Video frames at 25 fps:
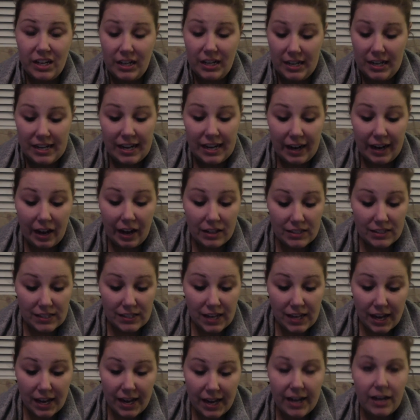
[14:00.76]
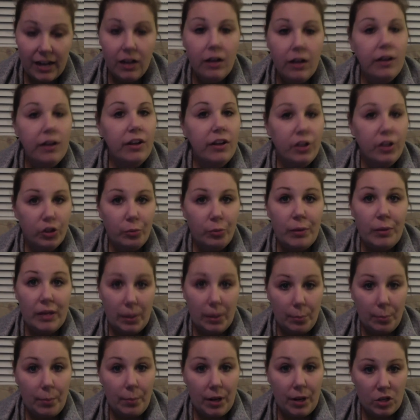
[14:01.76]
to get outside, you'll be in
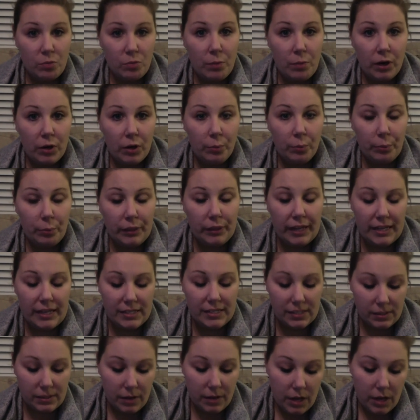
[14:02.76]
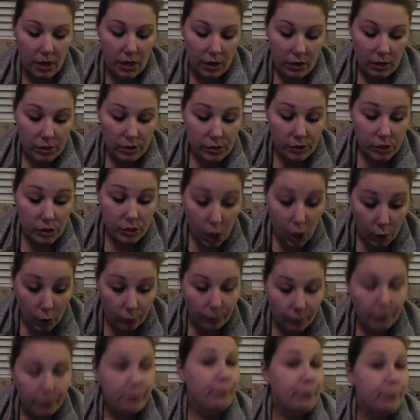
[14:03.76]
a much better place. So
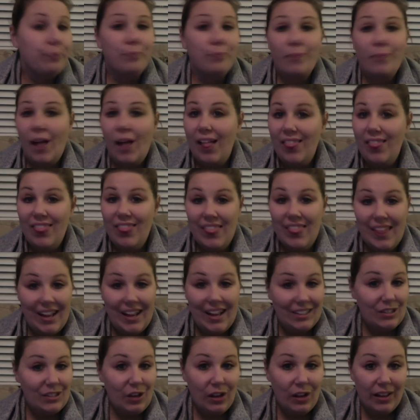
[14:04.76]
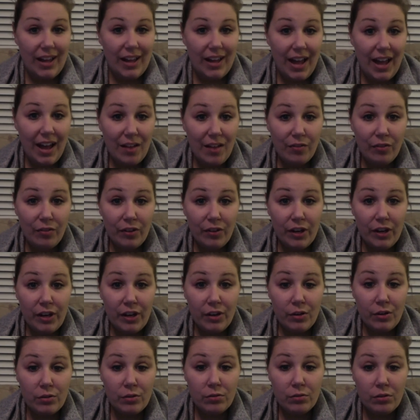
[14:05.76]
that's all I have for
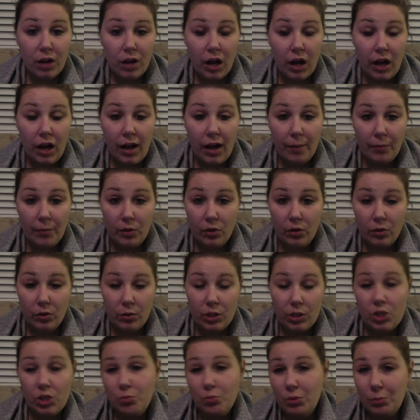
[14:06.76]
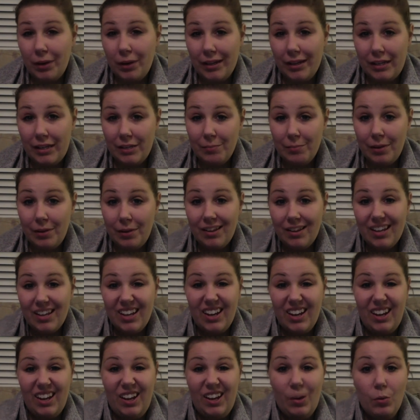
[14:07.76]
you. You can reach me by email,
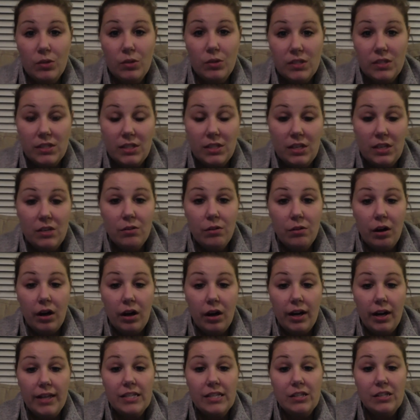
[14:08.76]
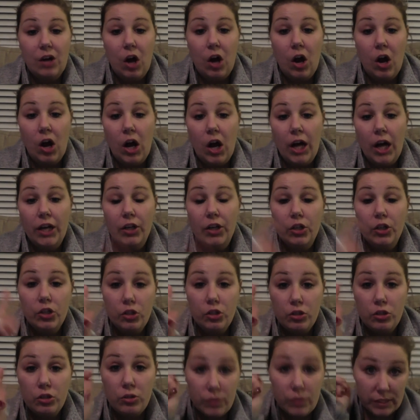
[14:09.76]
and I will see you guys on
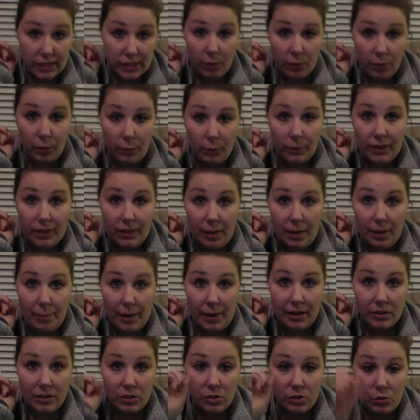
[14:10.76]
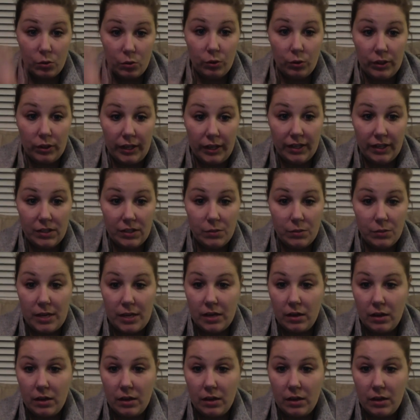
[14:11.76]
Tuesday when we get back to school next week.